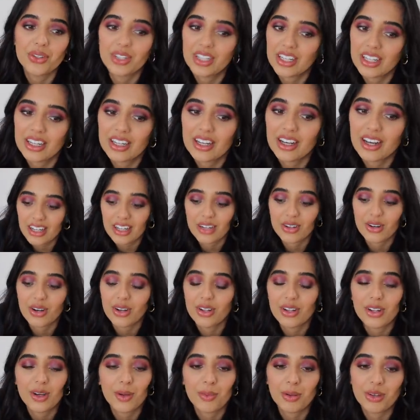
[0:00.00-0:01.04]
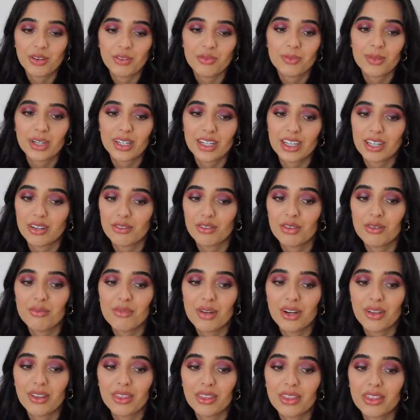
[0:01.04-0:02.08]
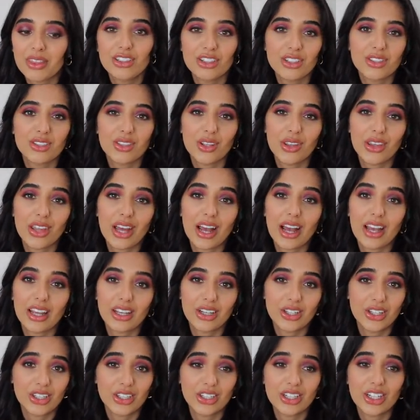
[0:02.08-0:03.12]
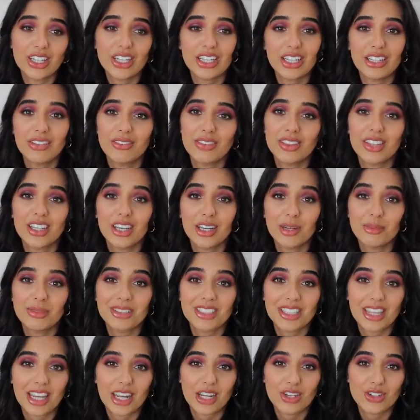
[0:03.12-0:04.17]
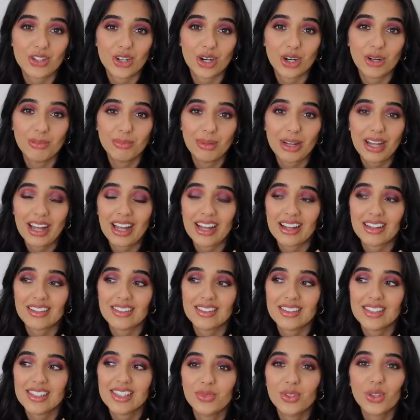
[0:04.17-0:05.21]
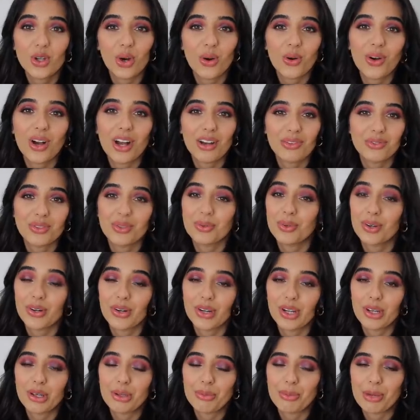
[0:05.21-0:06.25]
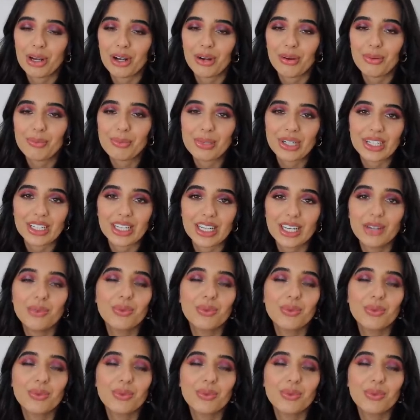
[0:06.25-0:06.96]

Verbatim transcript: I got a little bit of money every month just so that I could leave the Urban Decay job and not have to worry about money.